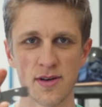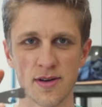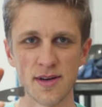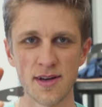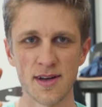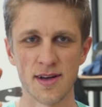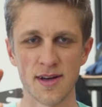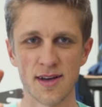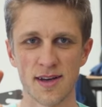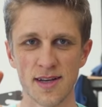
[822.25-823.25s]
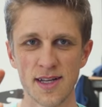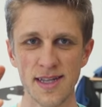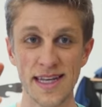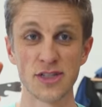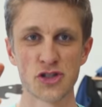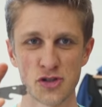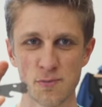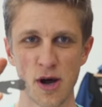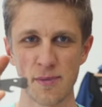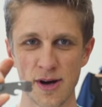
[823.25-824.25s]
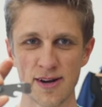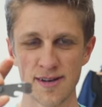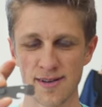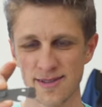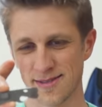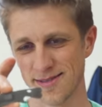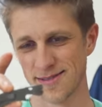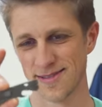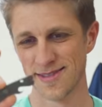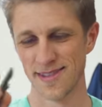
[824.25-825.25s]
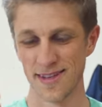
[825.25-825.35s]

Oh, Lynch Pry Bar? Lynch Pry Bar? Yeah, I think so.